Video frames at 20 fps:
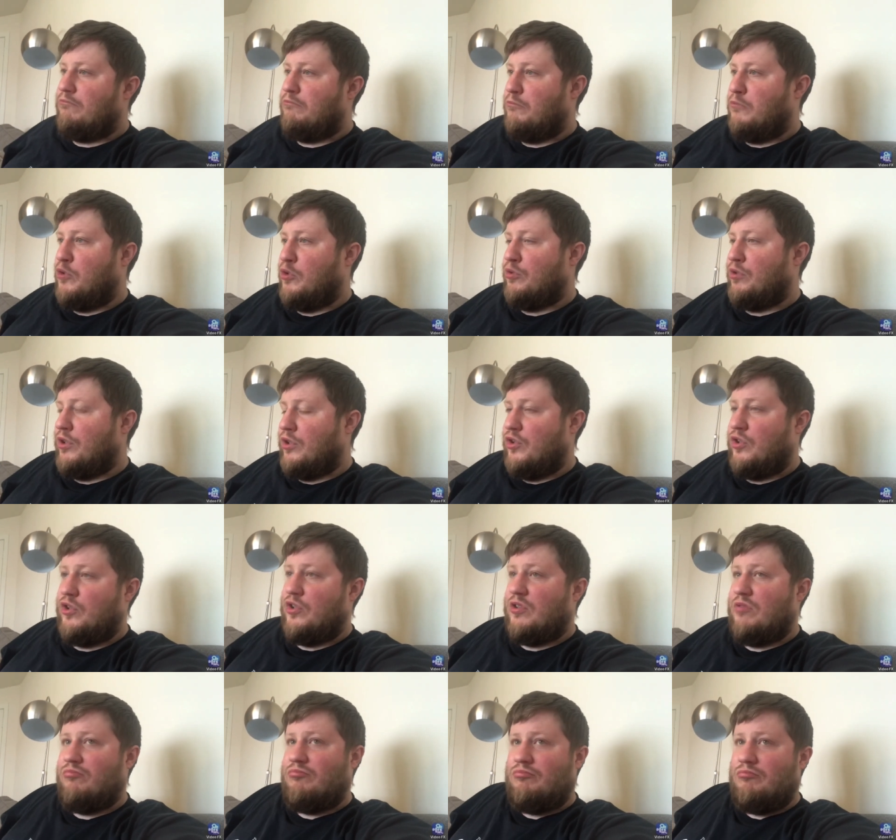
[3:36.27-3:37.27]
we'll
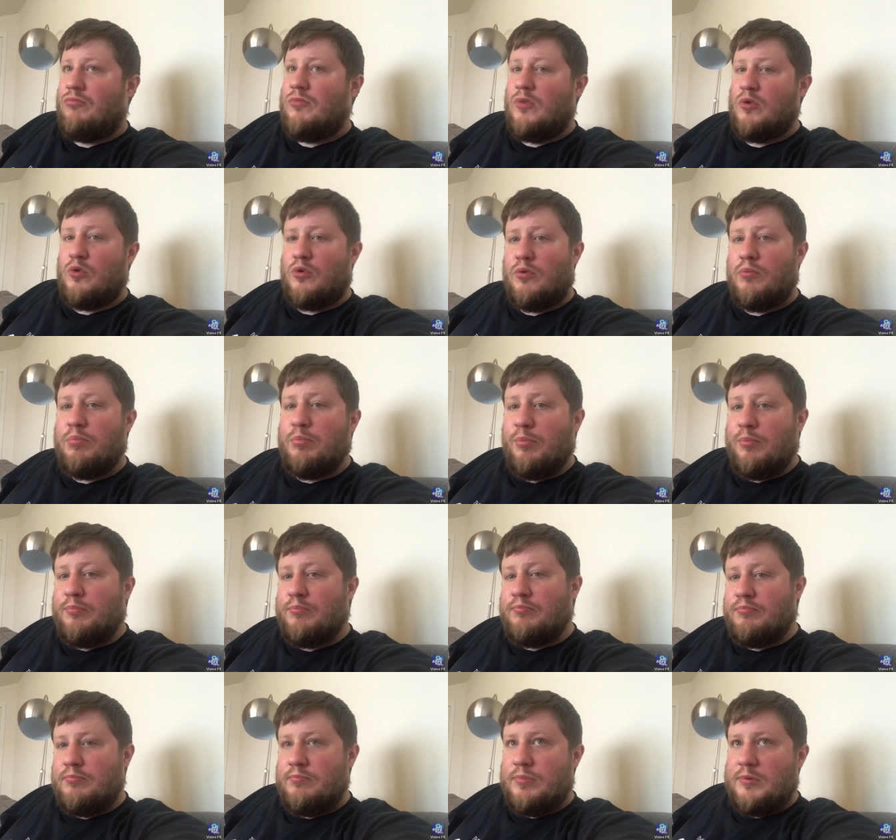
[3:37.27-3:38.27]
just, you know,
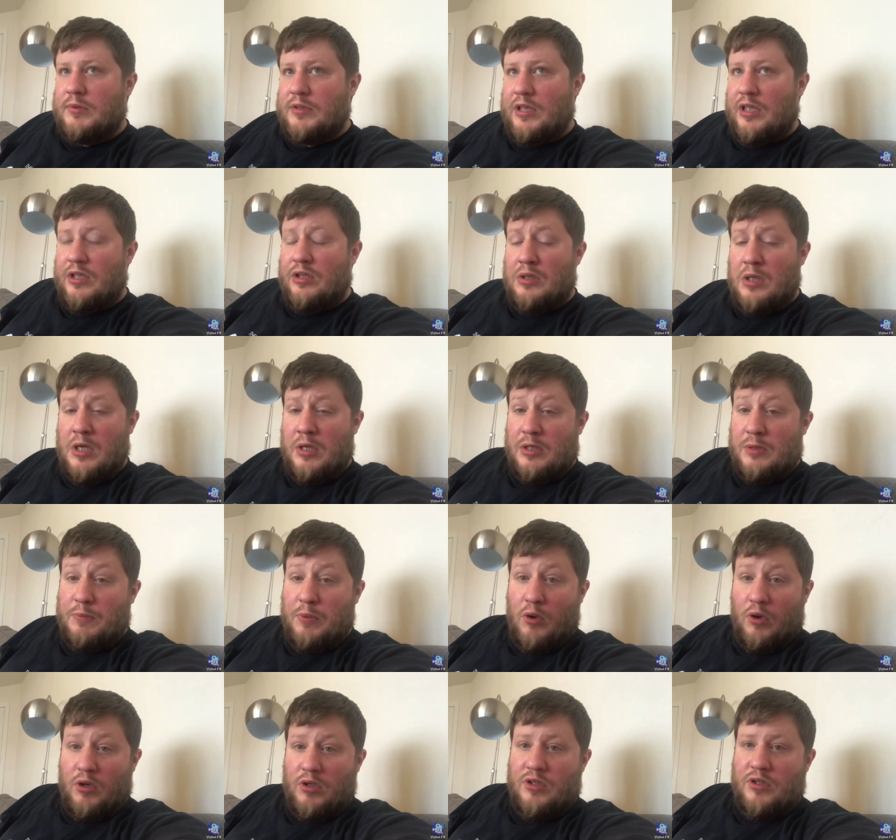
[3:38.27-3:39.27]
say it's
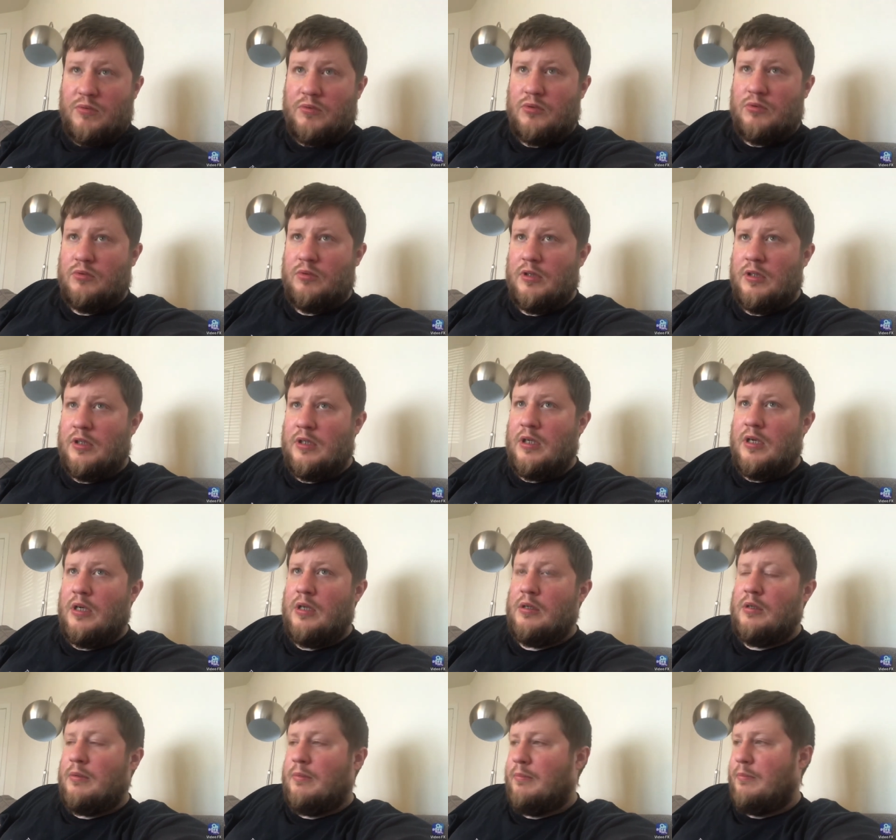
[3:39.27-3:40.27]
possible.
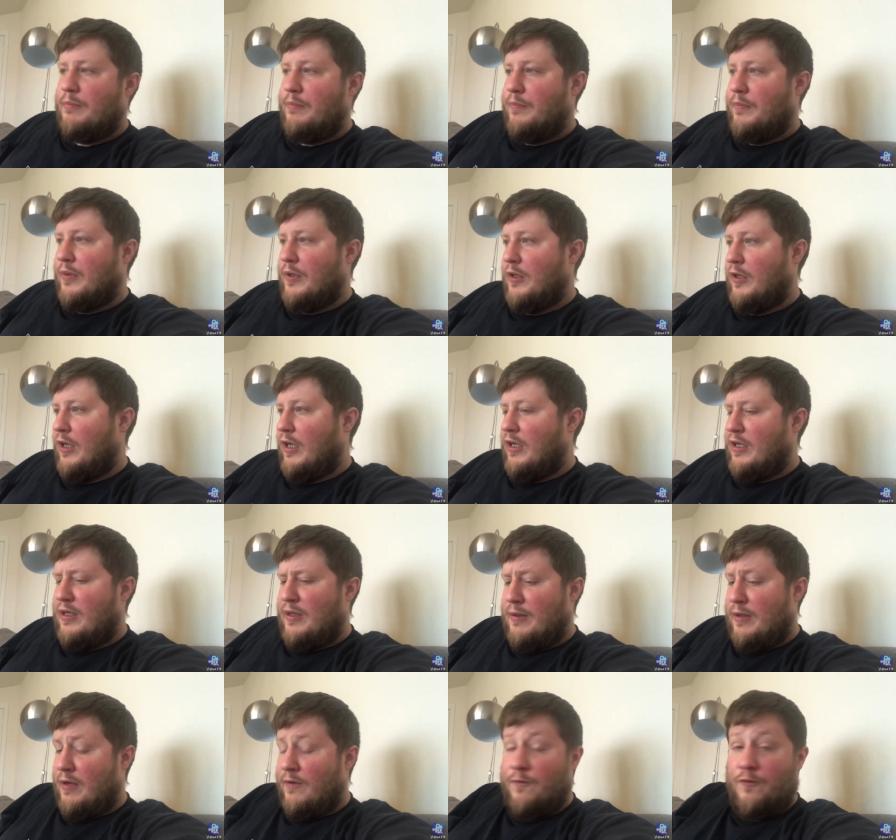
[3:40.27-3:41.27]
But uh,
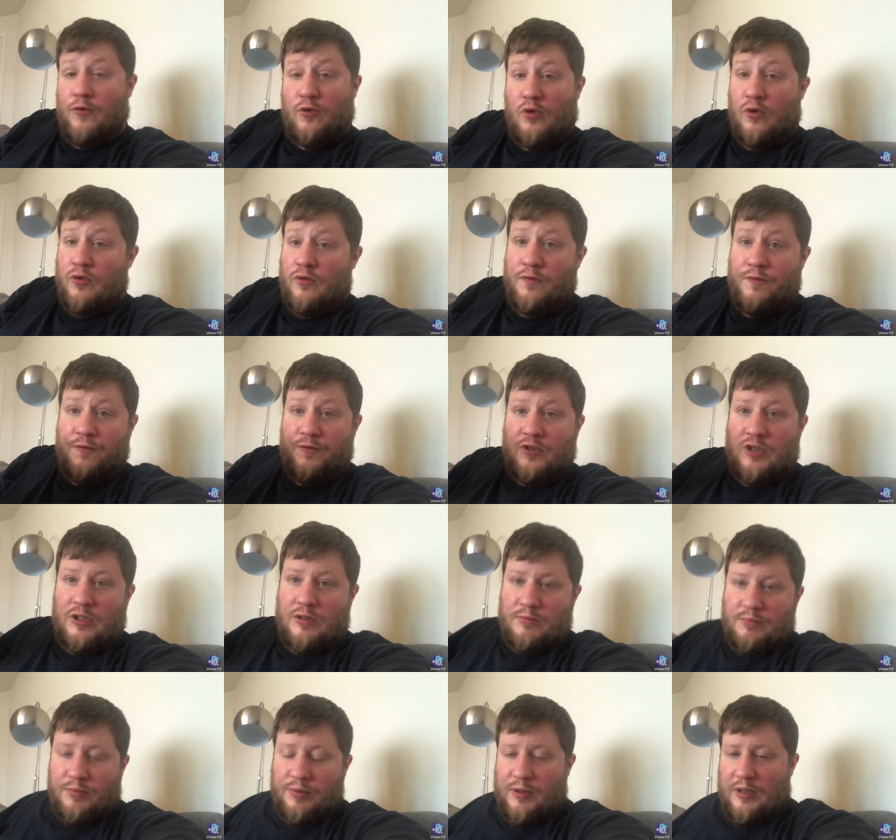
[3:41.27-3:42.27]
if you've seen
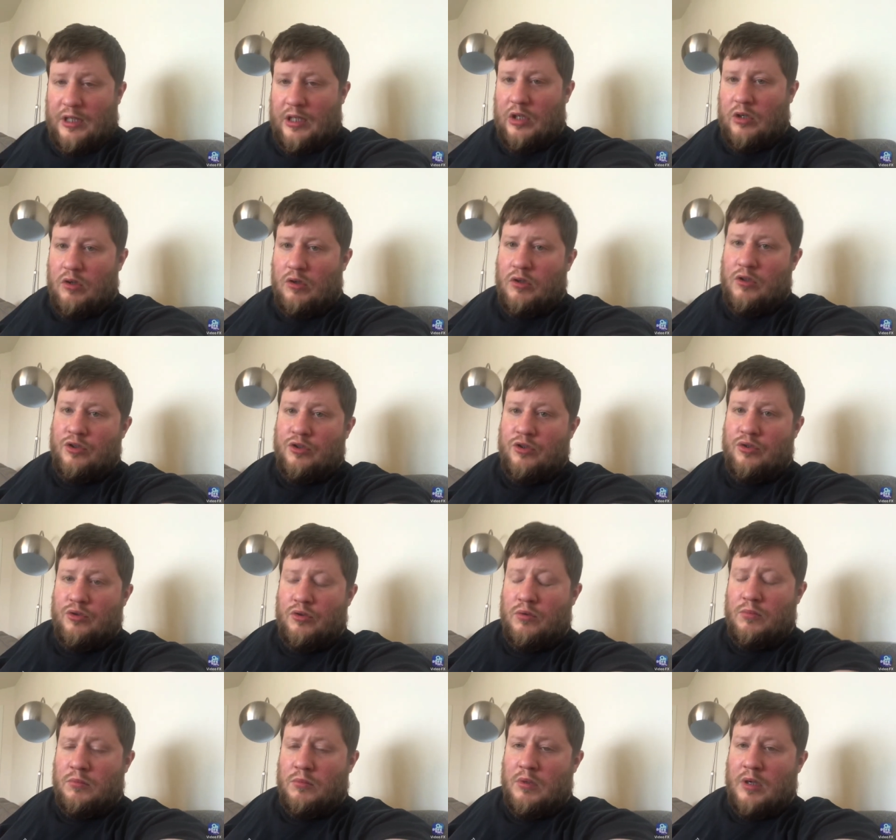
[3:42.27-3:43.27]
him play or you
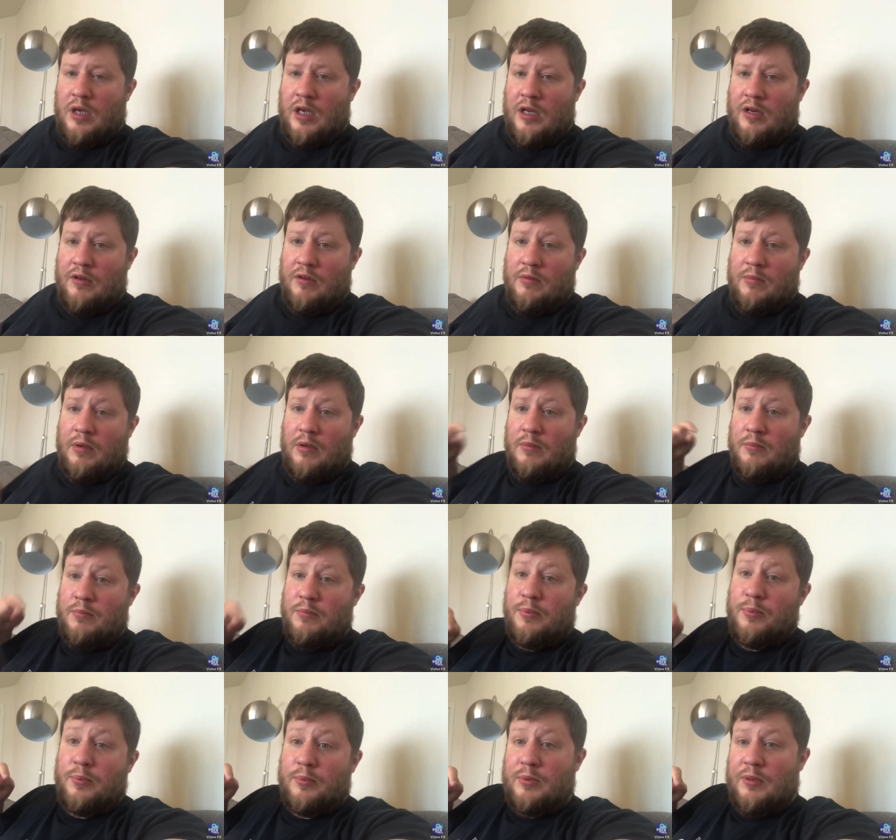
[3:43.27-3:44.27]
know anything about him,
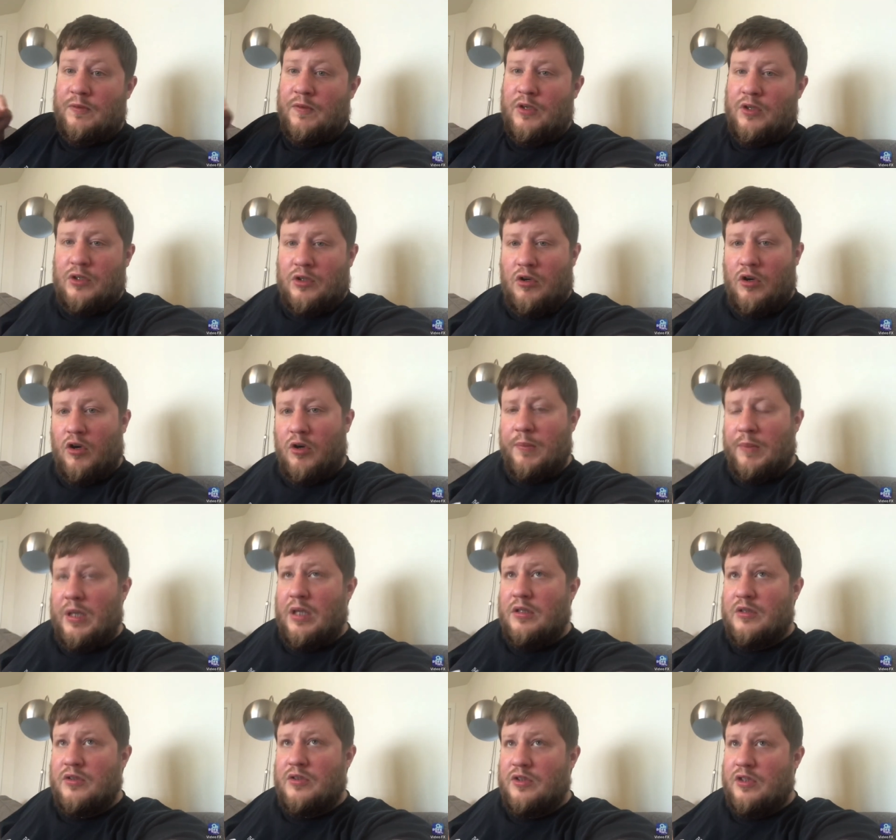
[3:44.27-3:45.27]
leave it in the
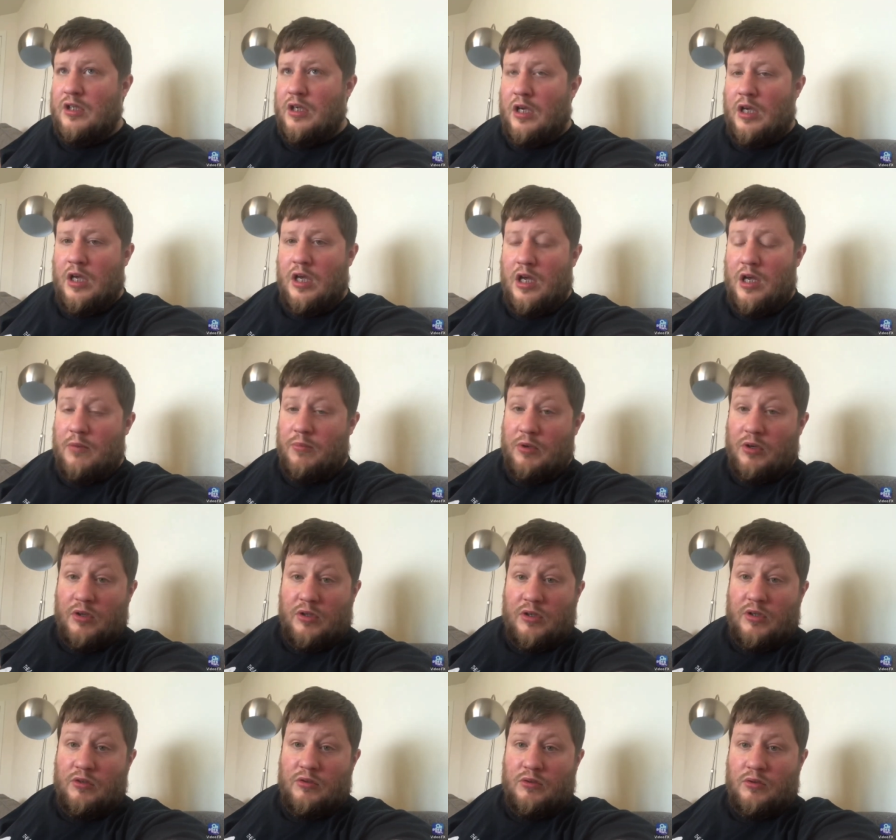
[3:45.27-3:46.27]
comments. It'd be good
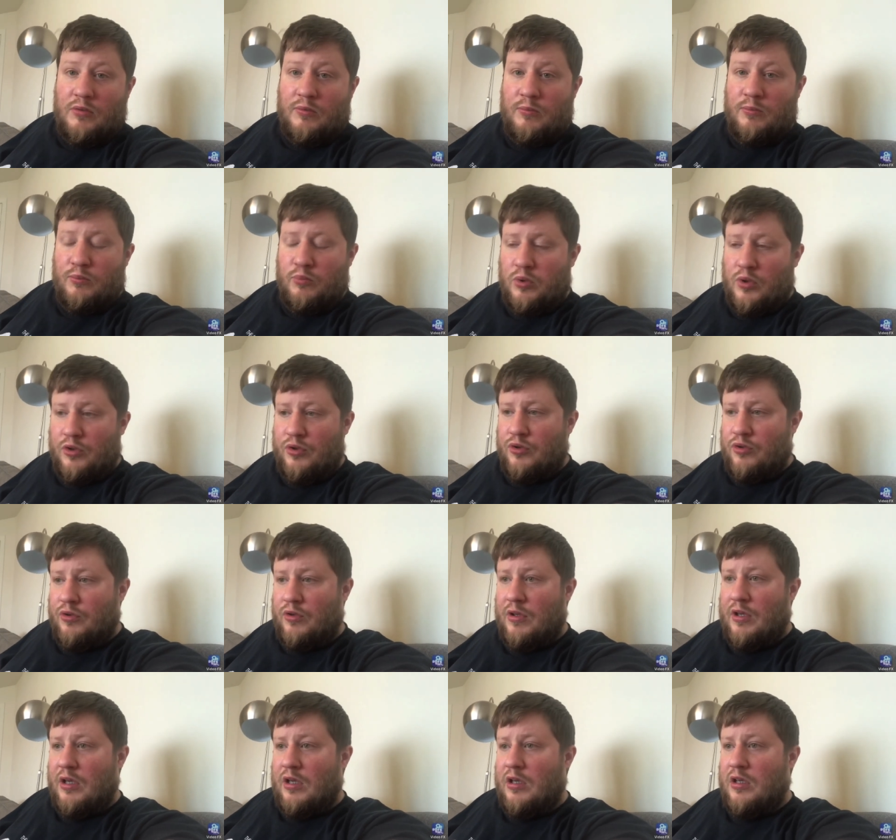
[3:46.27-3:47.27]
to know what you
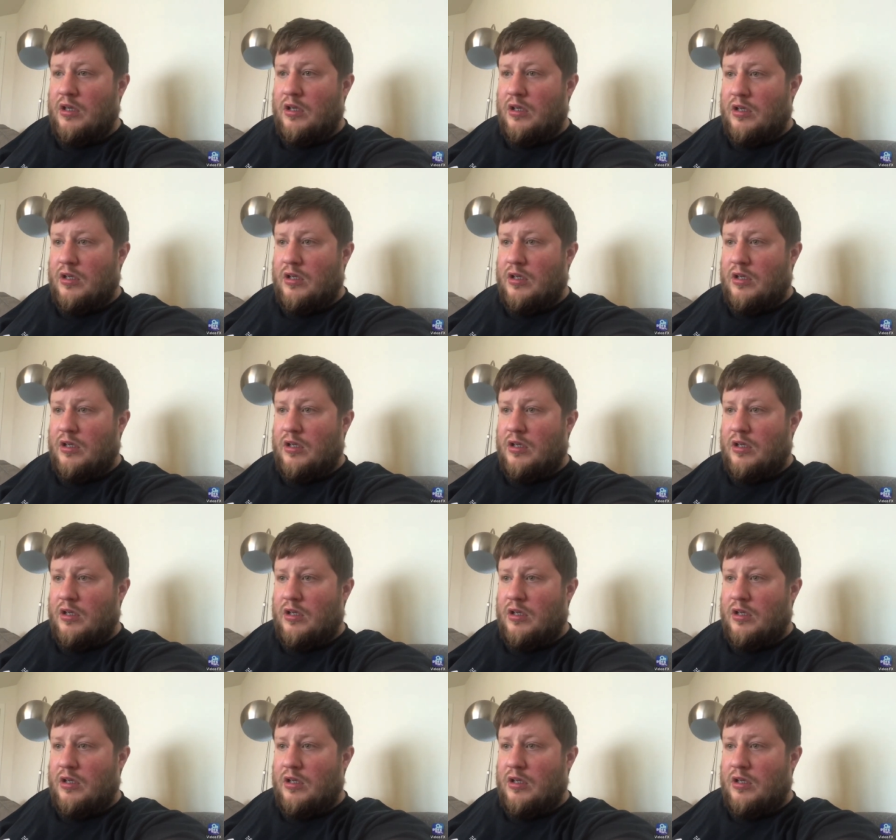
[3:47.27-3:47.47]
think